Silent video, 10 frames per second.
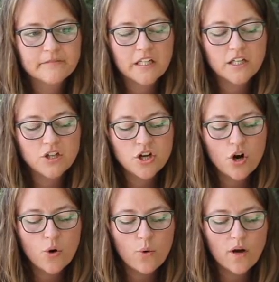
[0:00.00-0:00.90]
And you
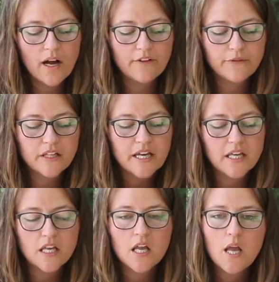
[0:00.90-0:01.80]
know, I feel
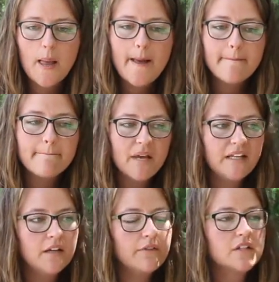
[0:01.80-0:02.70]
like
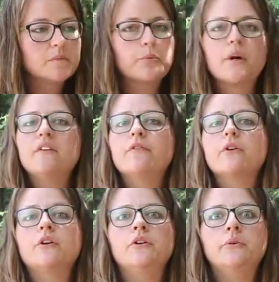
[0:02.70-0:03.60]
many of us pray
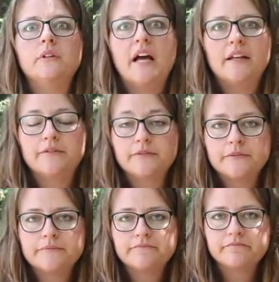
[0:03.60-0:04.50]
for a new
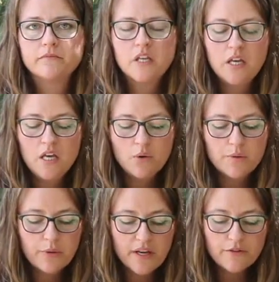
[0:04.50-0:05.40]
life. We pray